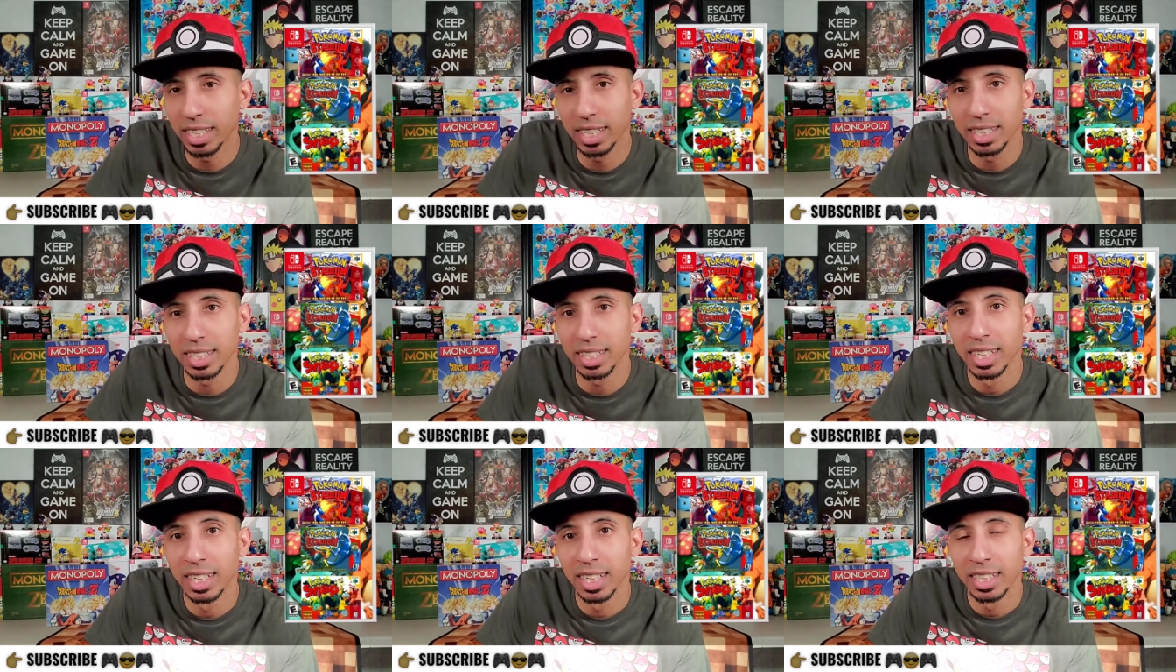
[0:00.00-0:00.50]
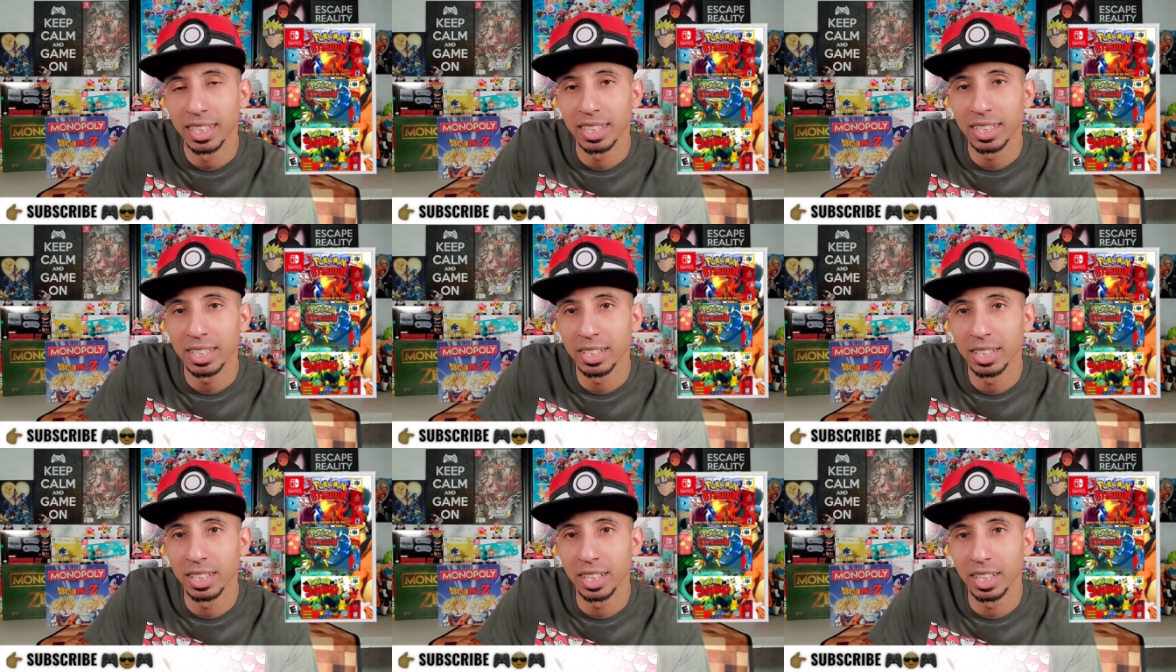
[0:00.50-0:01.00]
The the the,
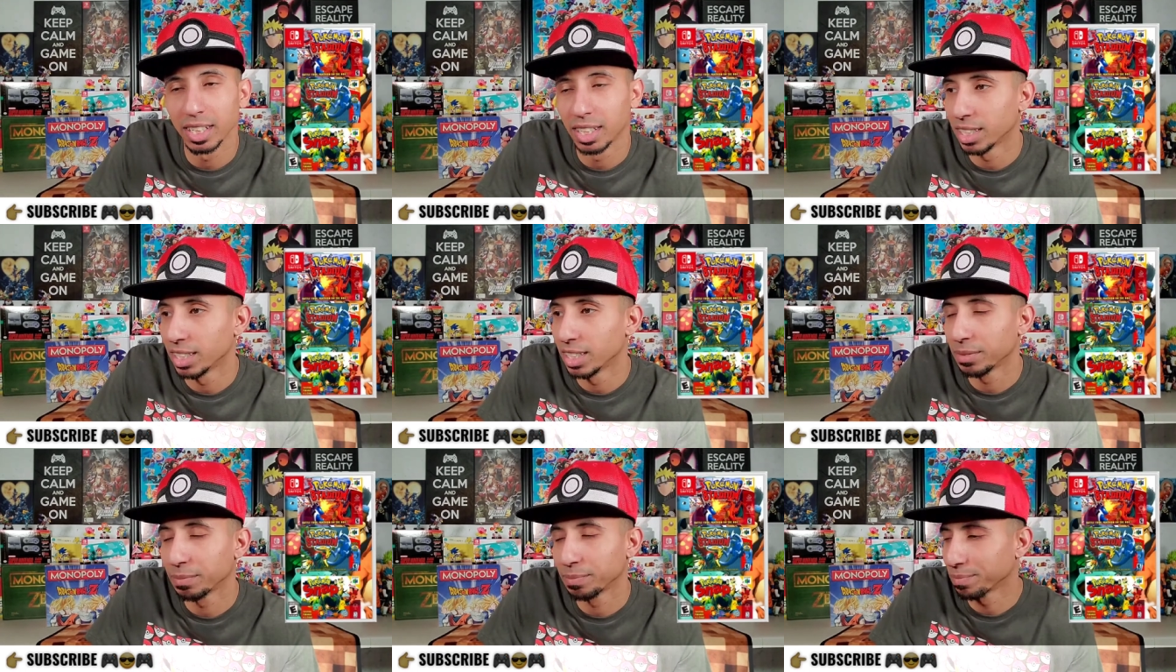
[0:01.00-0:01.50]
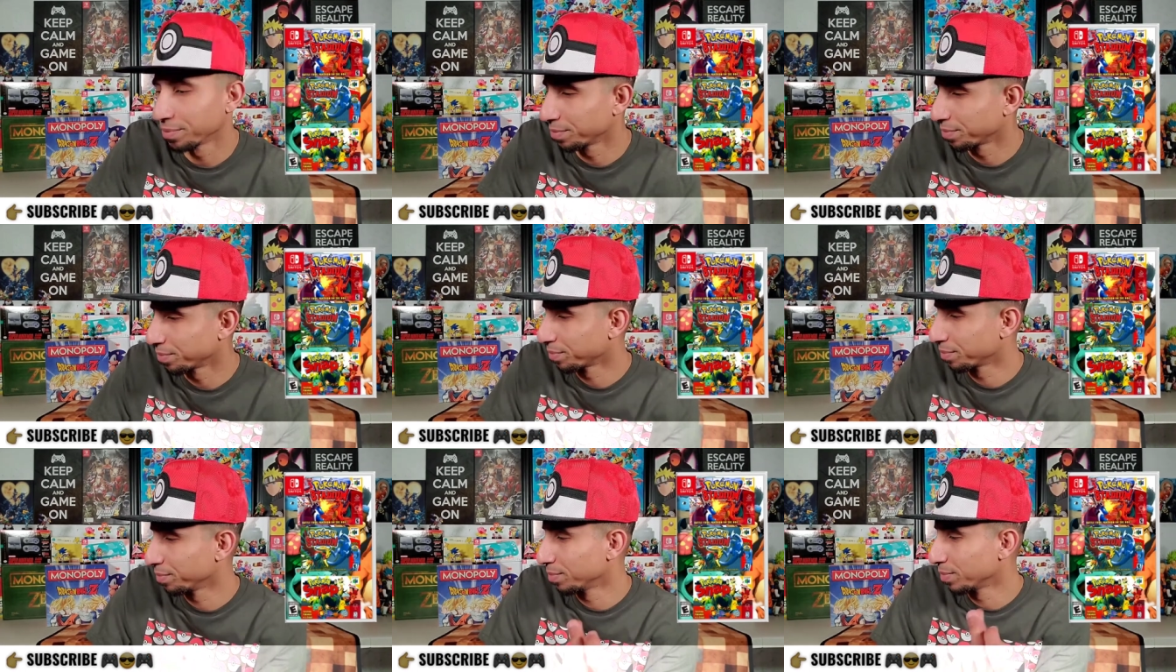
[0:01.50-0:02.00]
the uh,
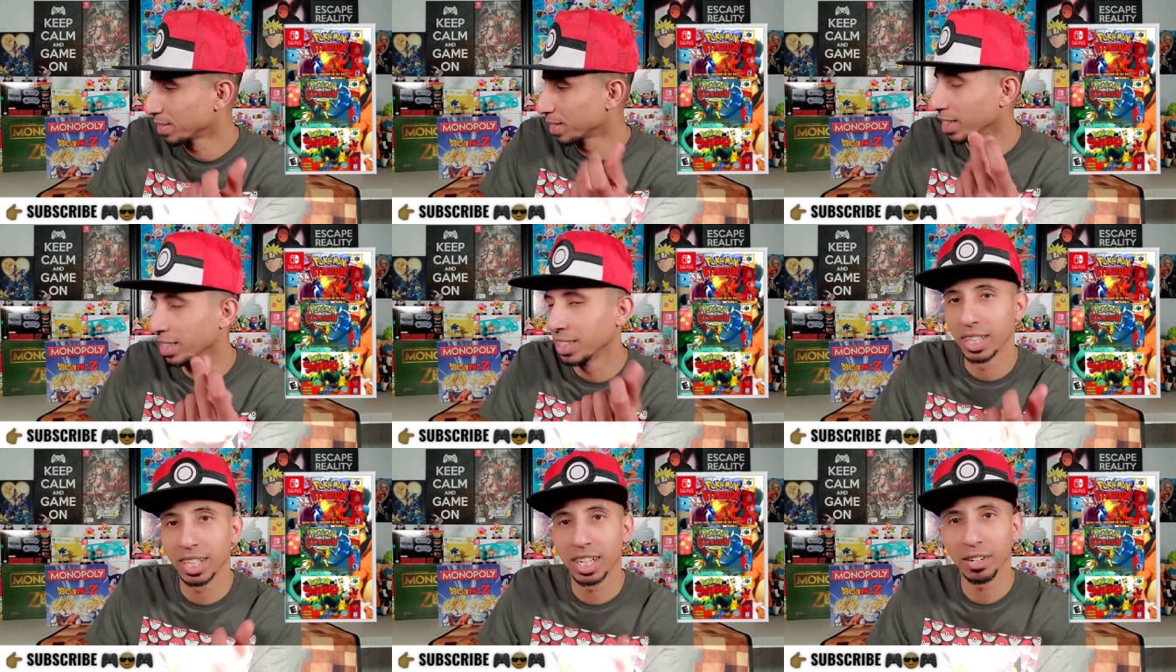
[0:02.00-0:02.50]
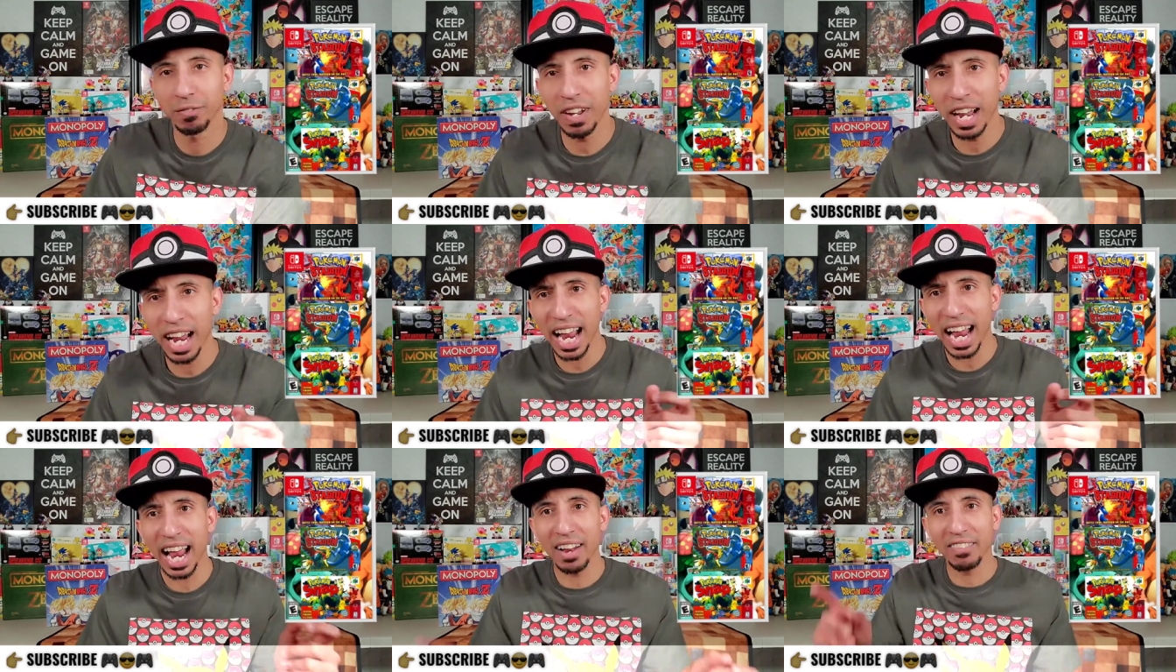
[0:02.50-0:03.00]
the
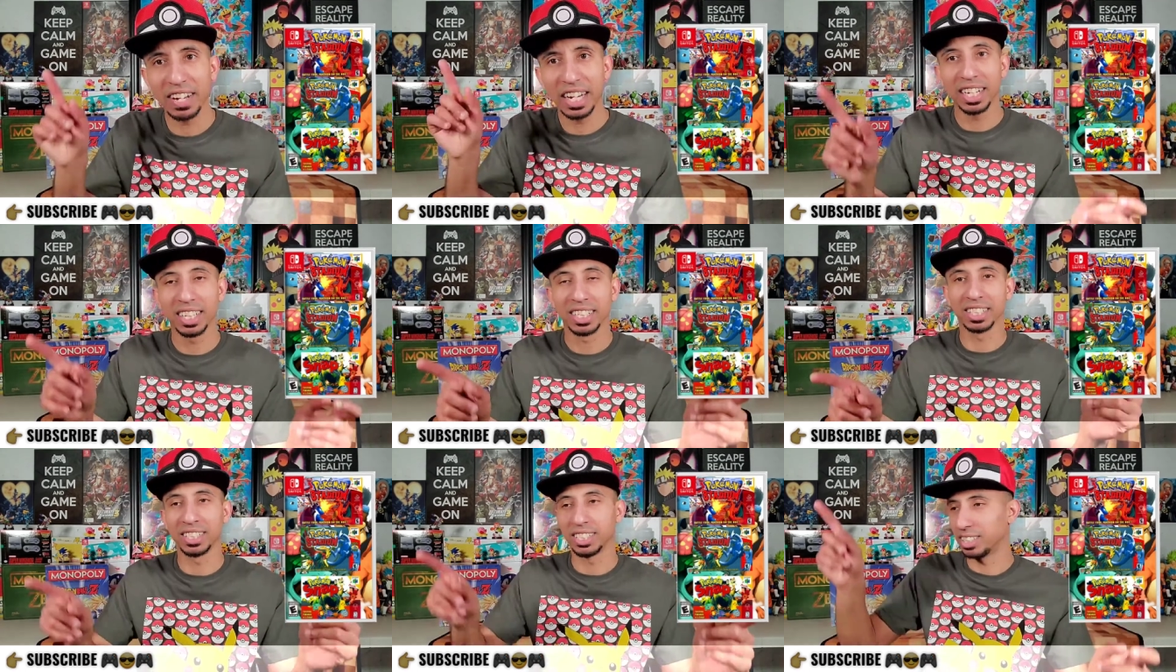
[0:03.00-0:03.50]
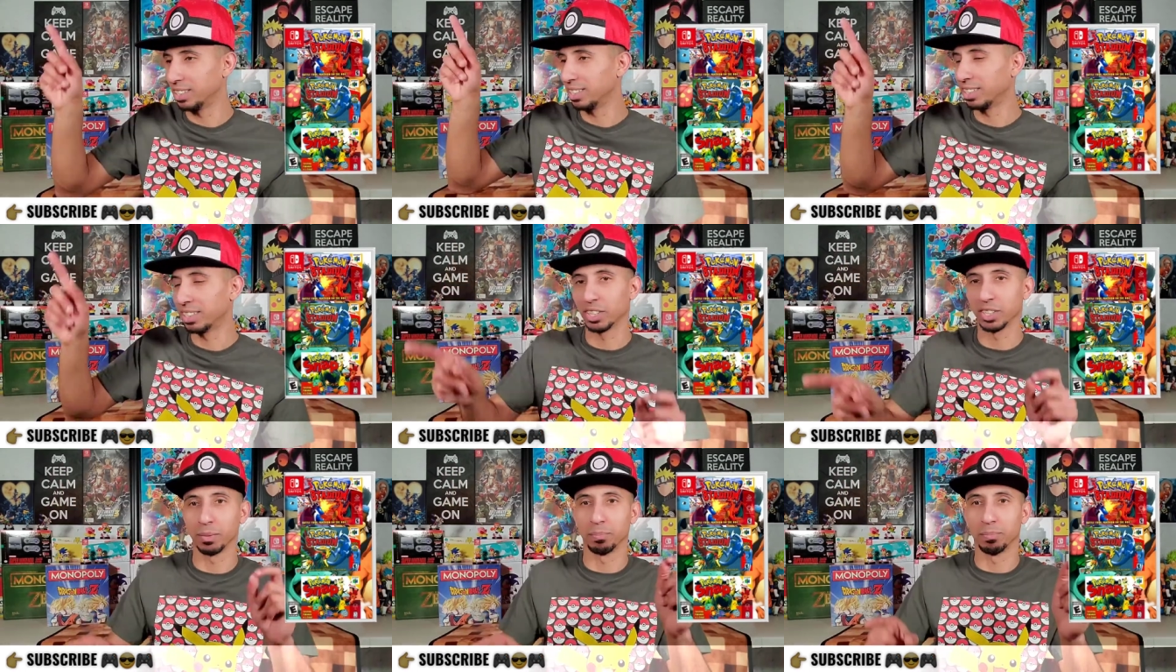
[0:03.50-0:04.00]
Clefairy the, the,
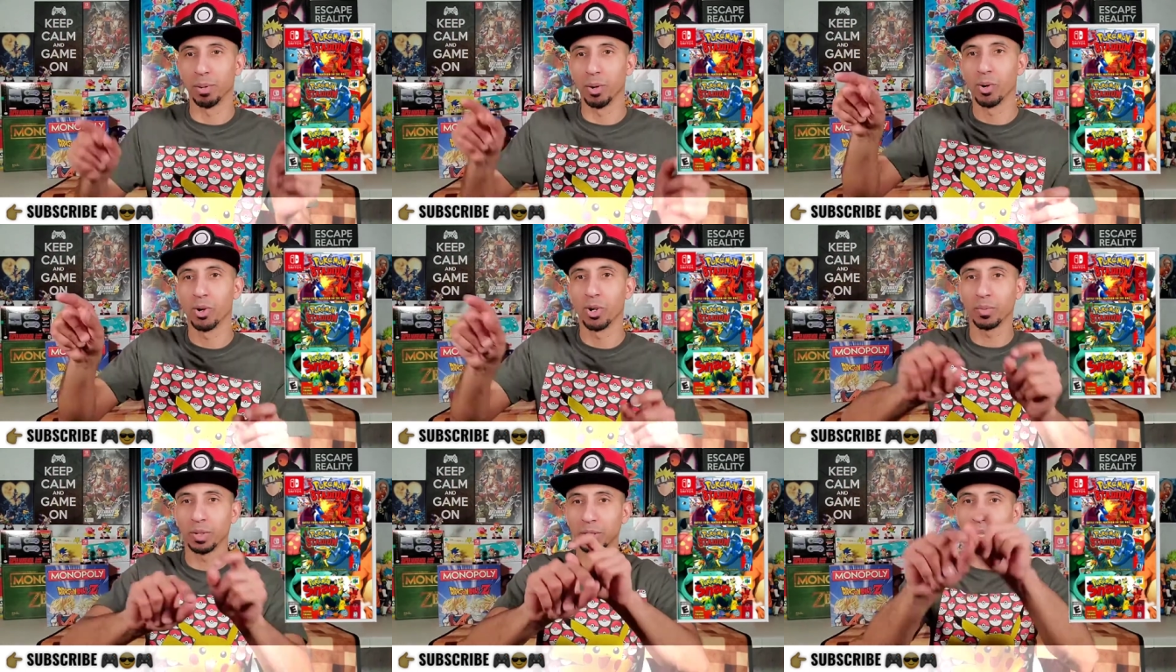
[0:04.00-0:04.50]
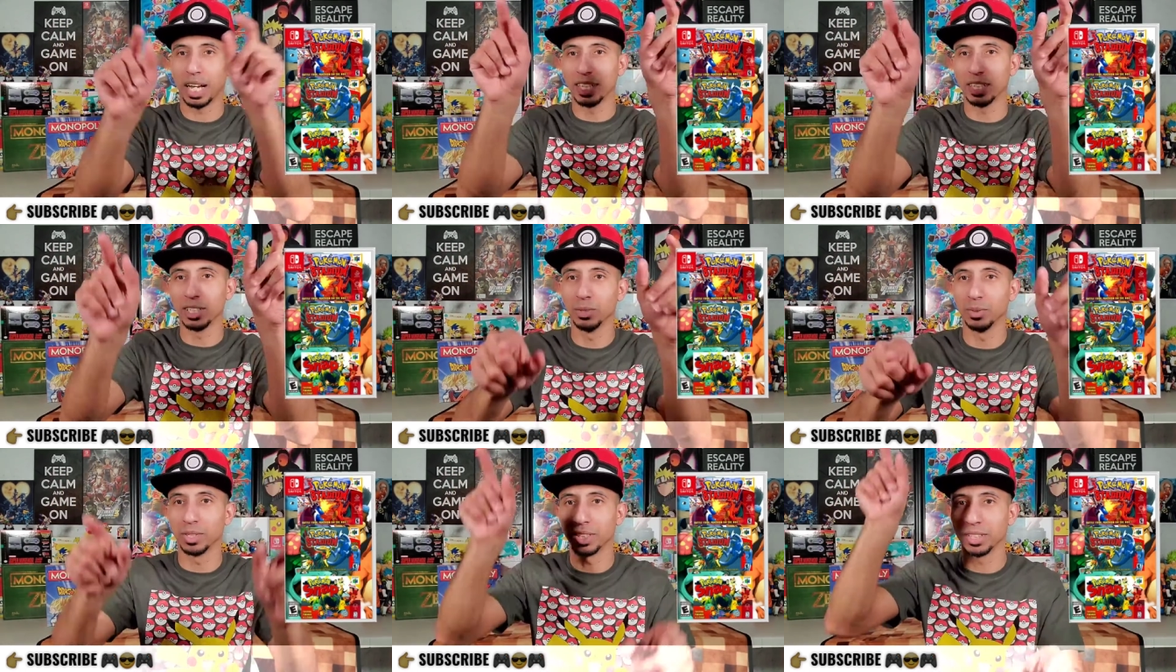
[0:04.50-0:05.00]
on the board where you had to
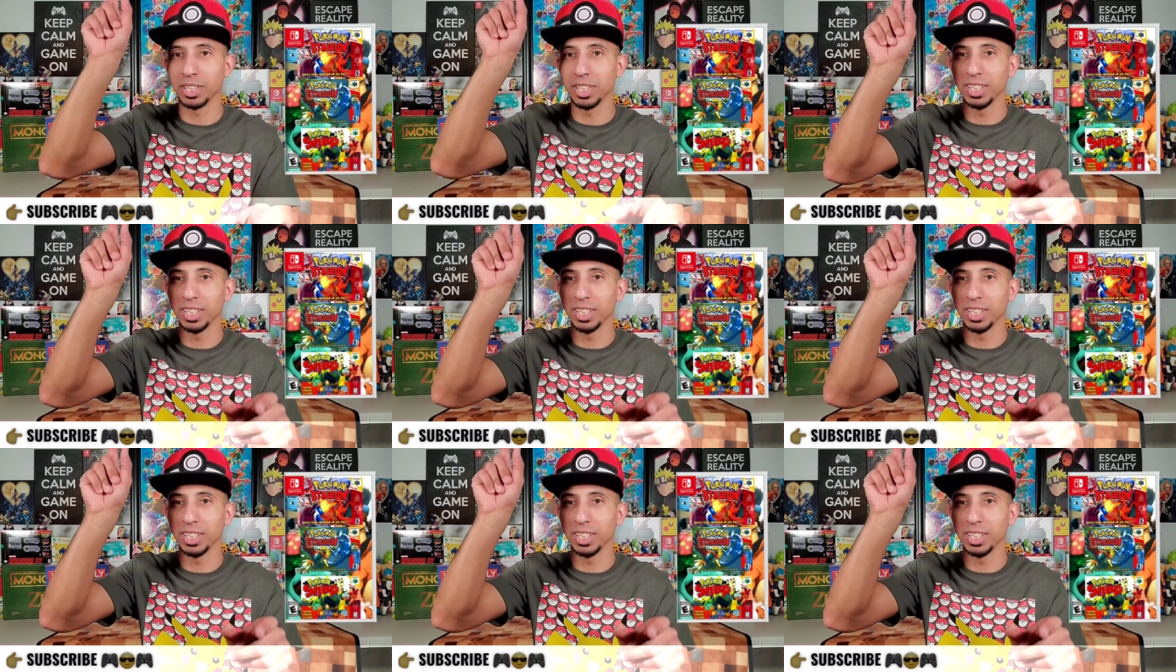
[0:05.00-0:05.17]
do the.